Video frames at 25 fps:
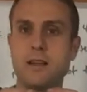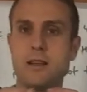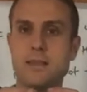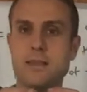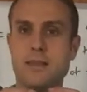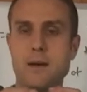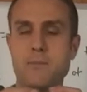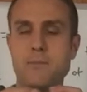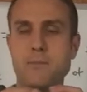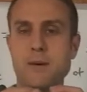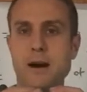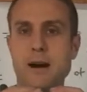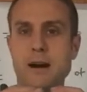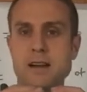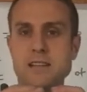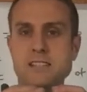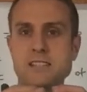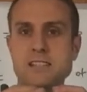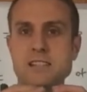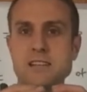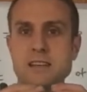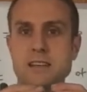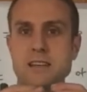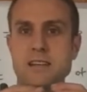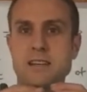and that box
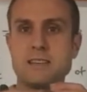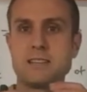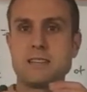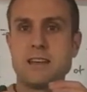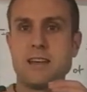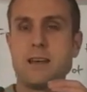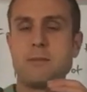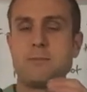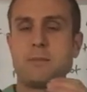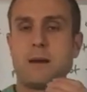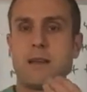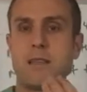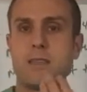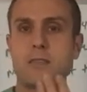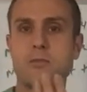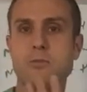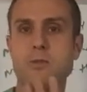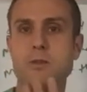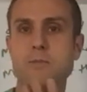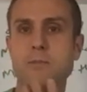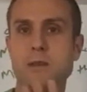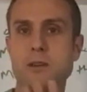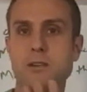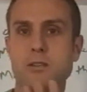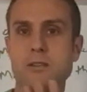is going to contain my
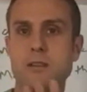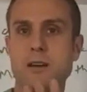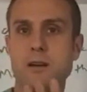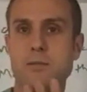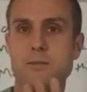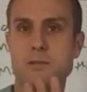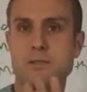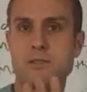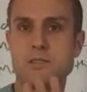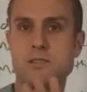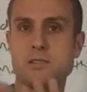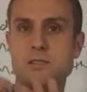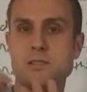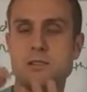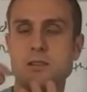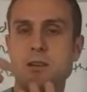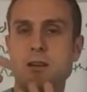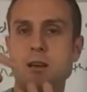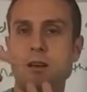3 middle numbers,